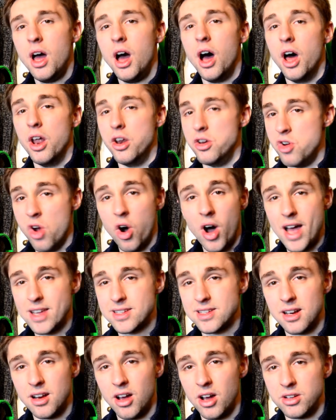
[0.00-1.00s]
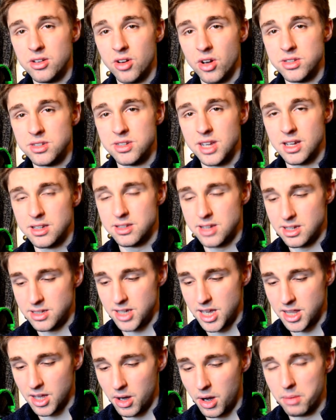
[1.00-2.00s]
and not SLI 960s
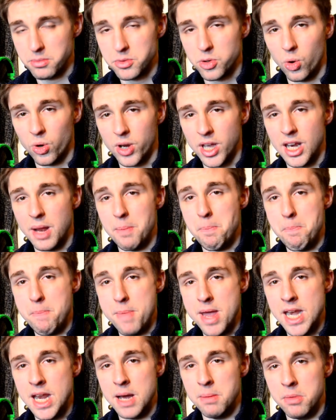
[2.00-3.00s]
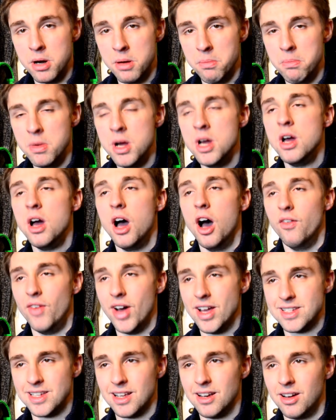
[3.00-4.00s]
either. I'm talking a minimum of
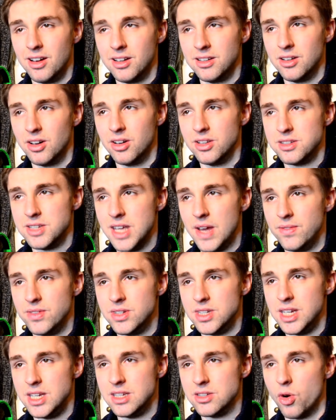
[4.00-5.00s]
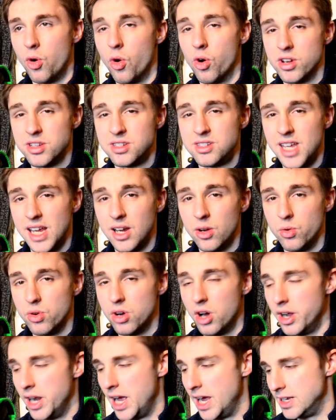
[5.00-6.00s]
SLI 970s or a single
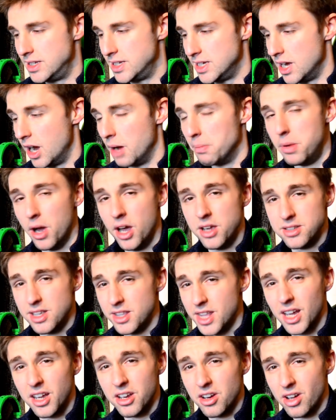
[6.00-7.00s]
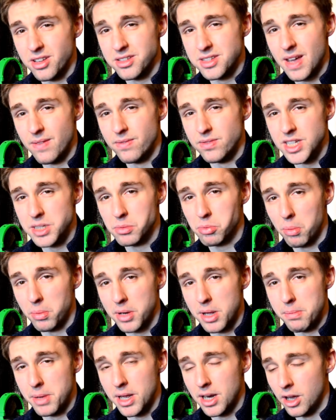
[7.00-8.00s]
980. I personally think a 970 is probably
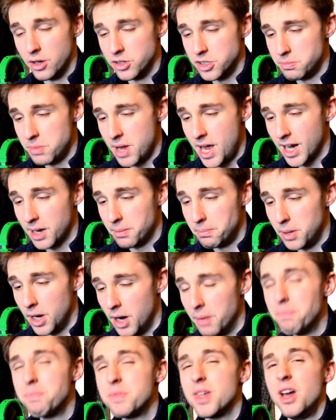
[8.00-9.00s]
a bit low spec, but